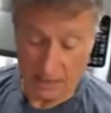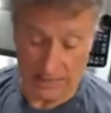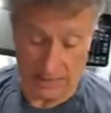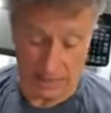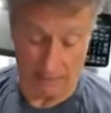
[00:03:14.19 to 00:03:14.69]

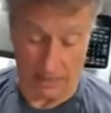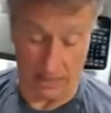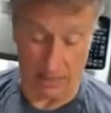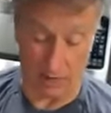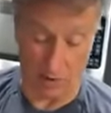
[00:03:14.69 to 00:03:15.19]
I can't
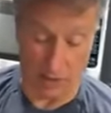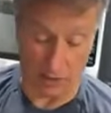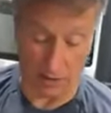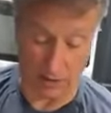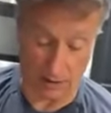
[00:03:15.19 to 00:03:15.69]
believe you
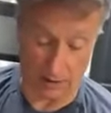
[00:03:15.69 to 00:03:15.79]
cut the...